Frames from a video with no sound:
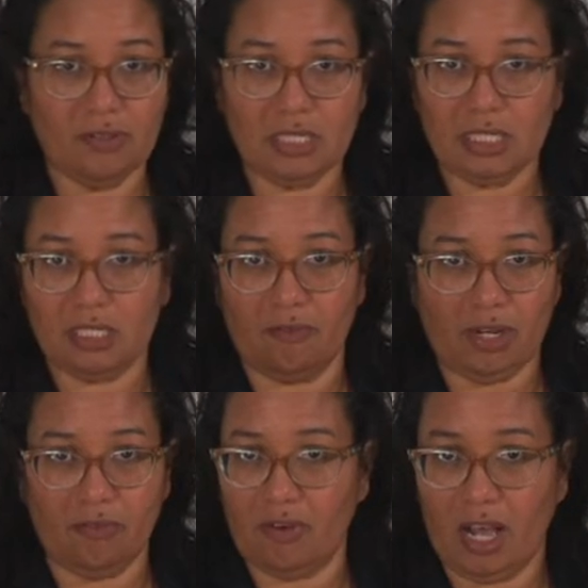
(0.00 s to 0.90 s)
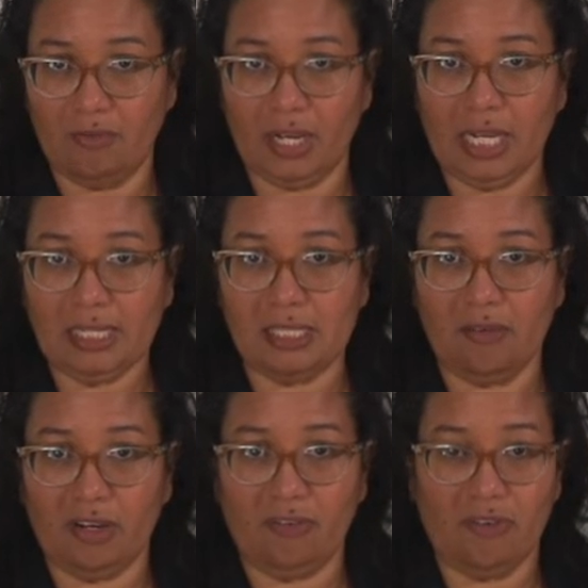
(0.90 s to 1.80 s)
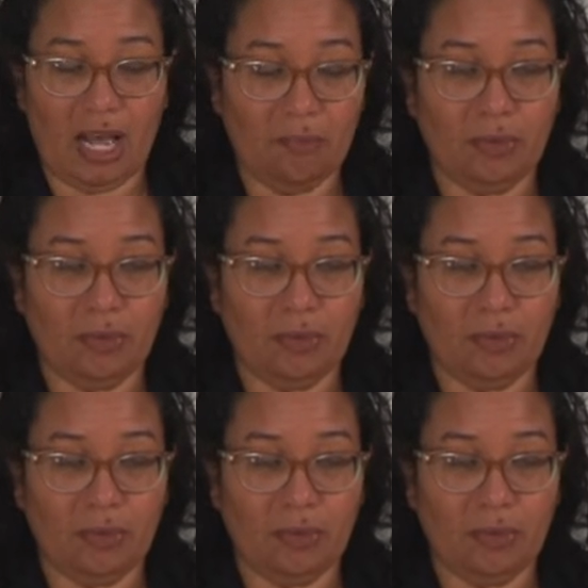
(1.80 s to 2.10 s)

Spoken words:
$675, $875,